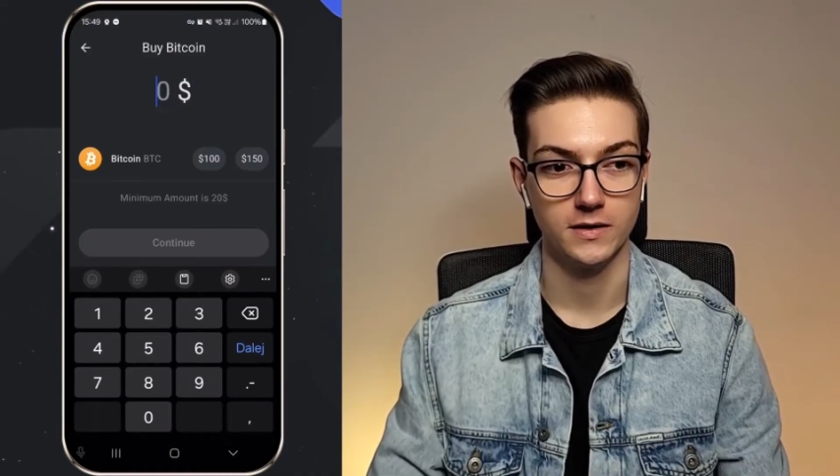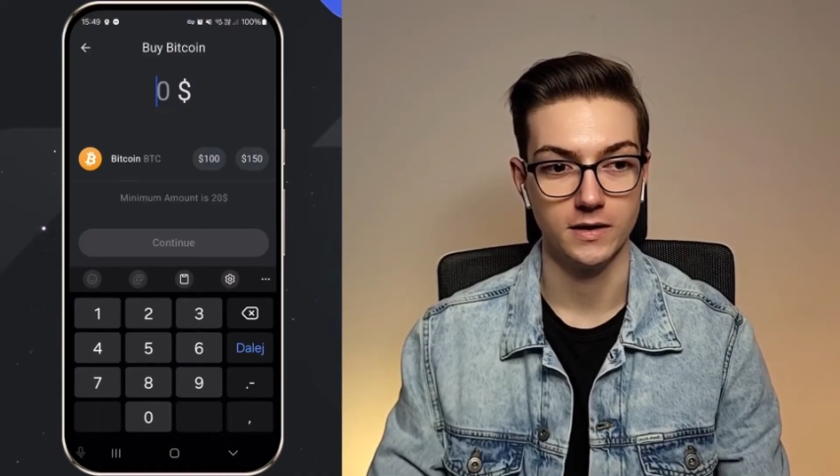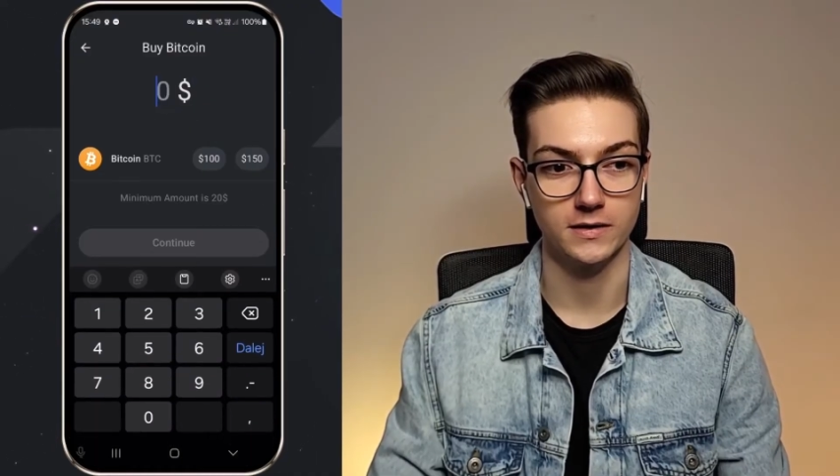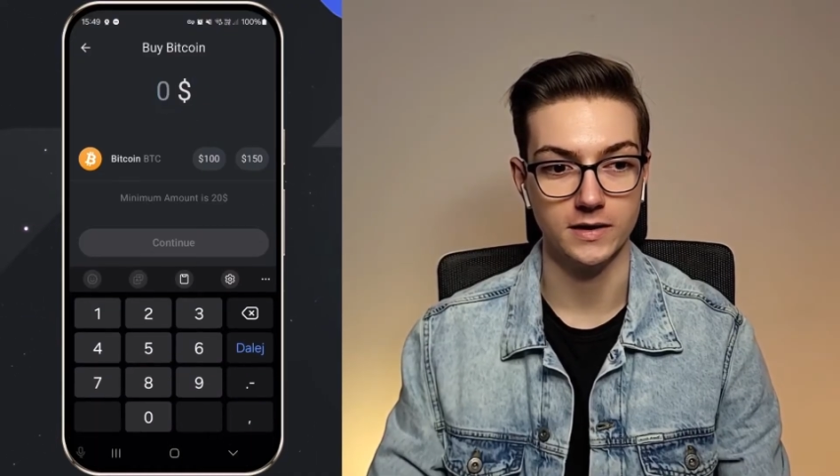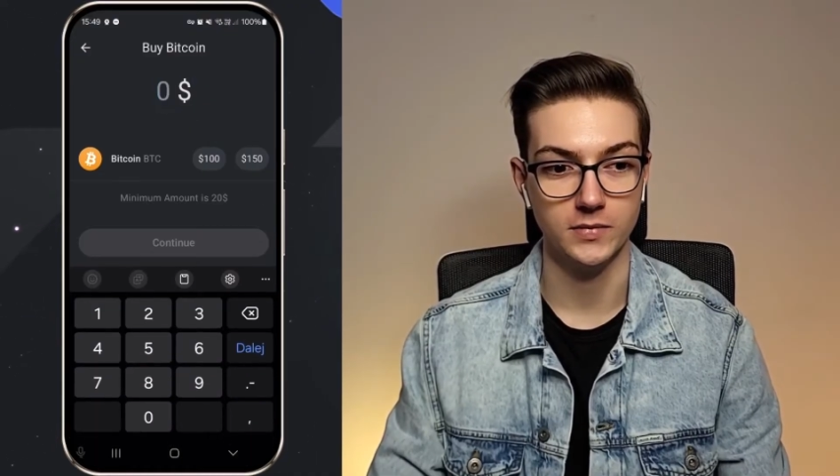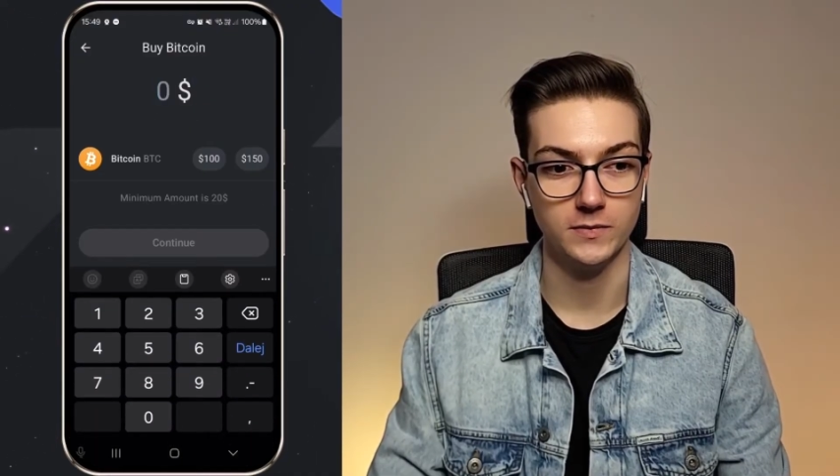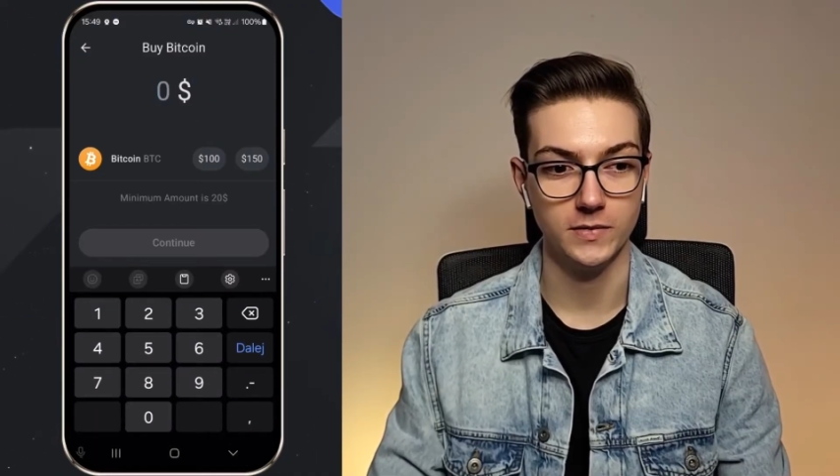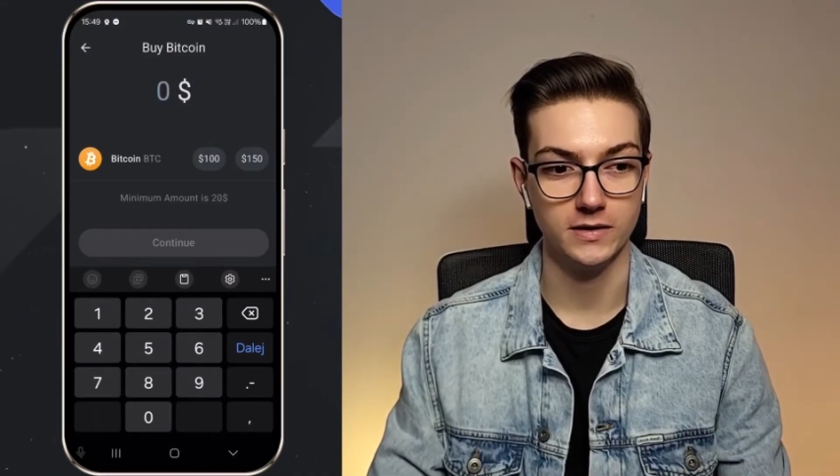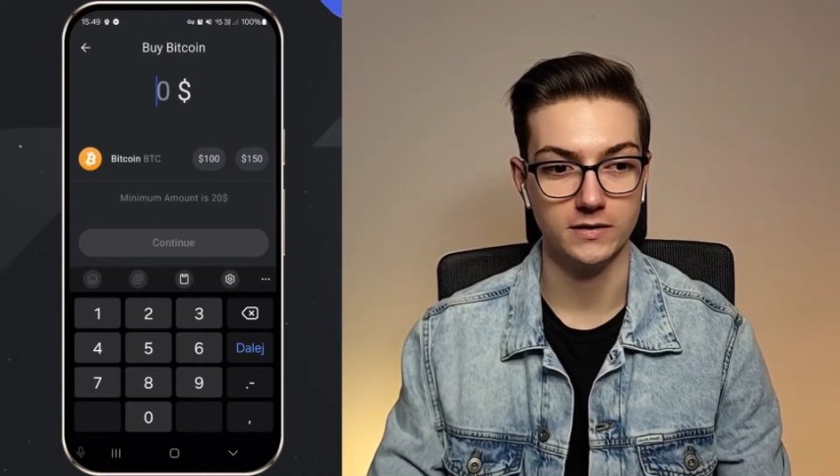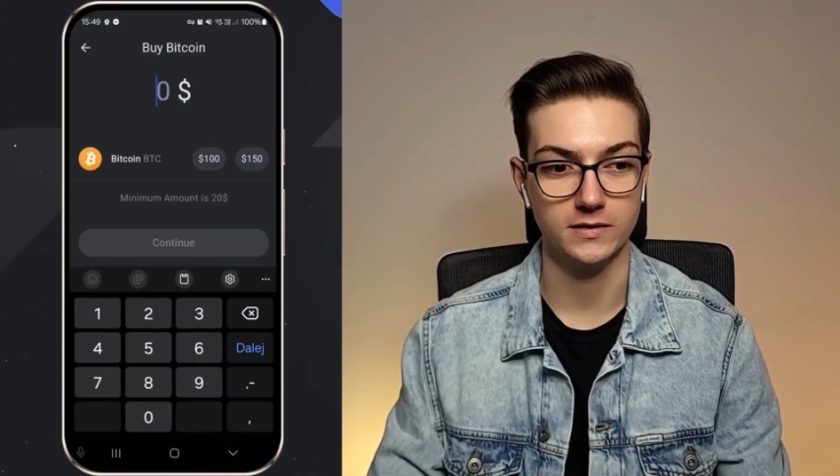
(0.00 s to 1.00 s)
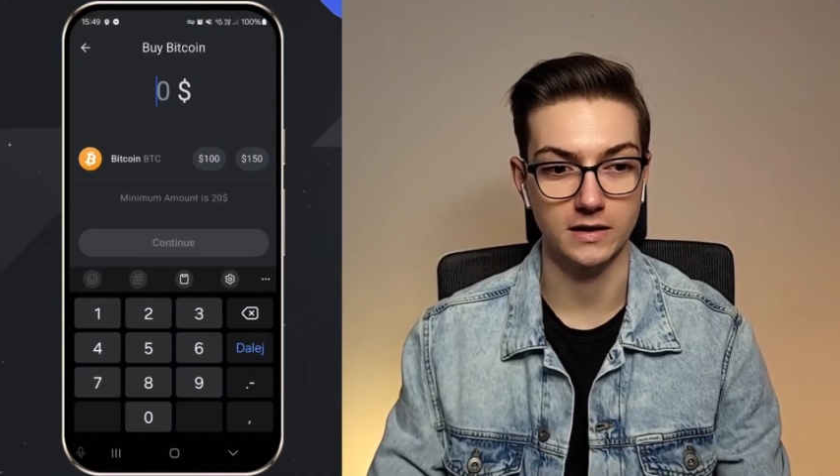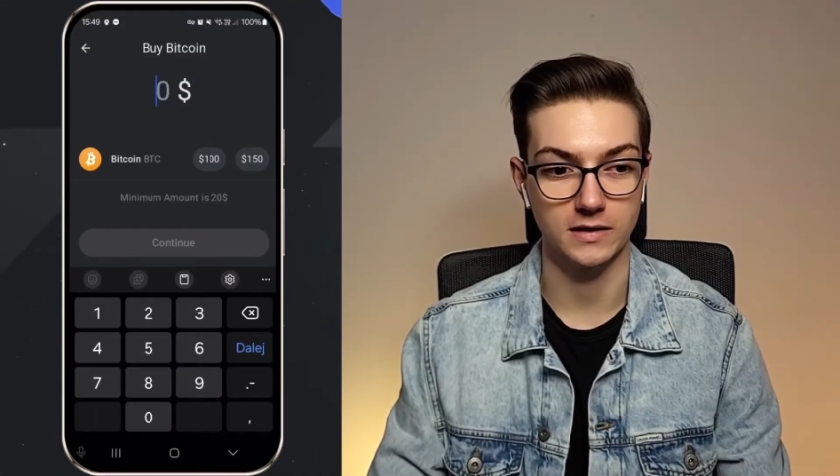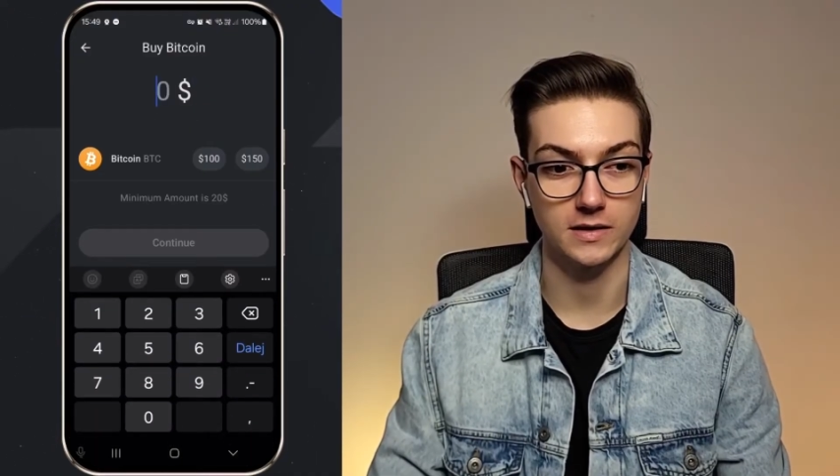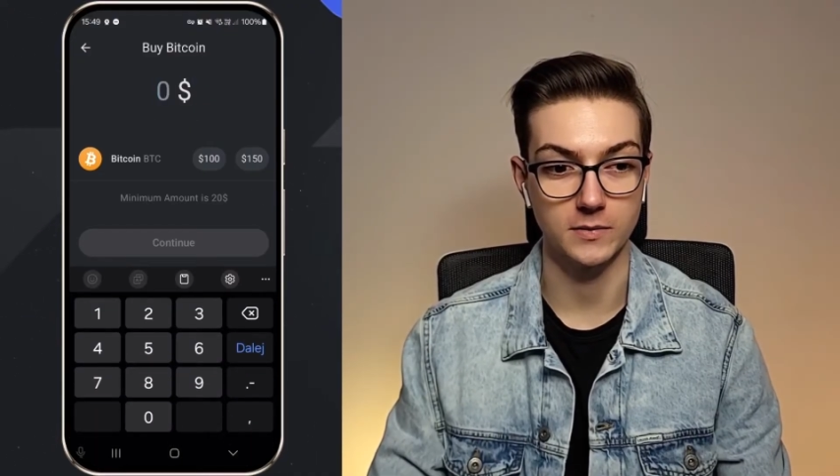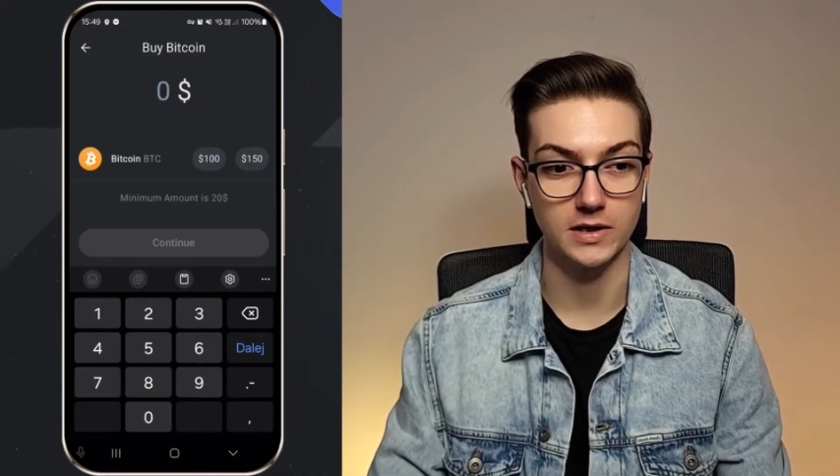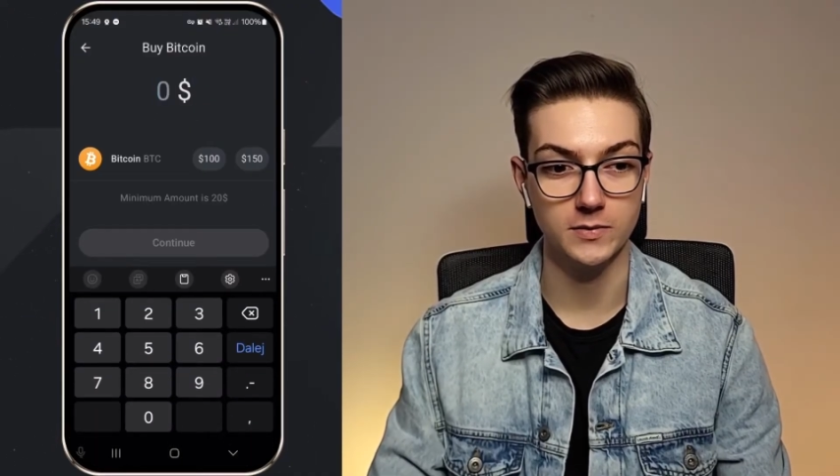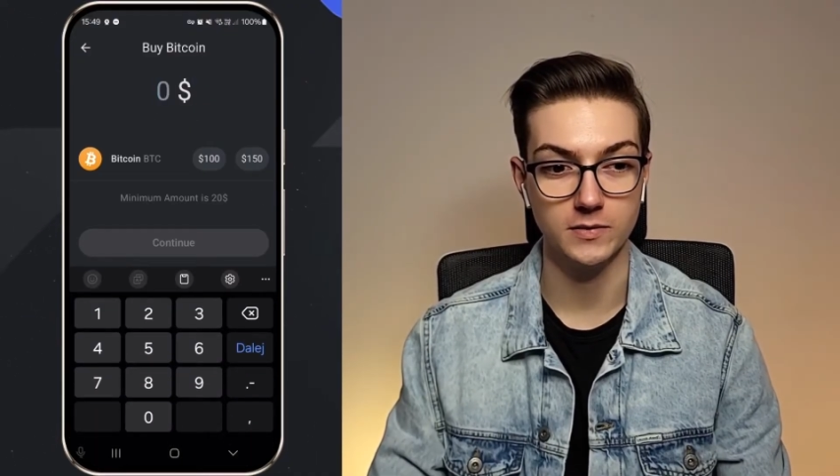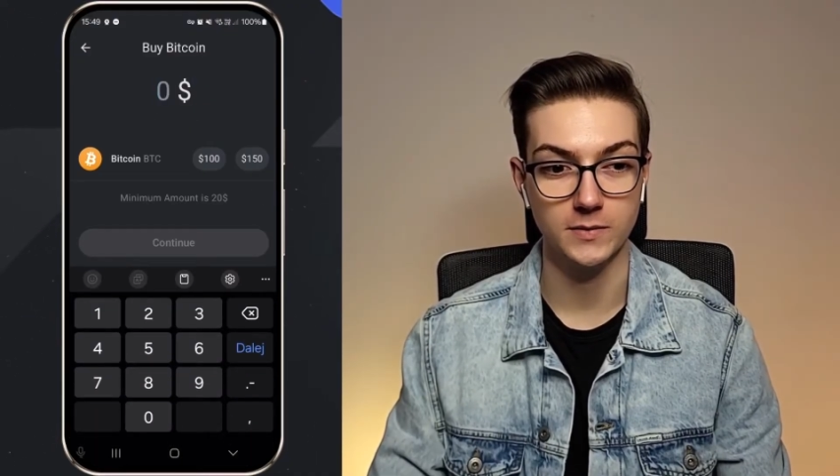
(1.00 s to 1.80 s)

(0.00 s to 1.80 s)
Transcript: And keep in mind that the minimum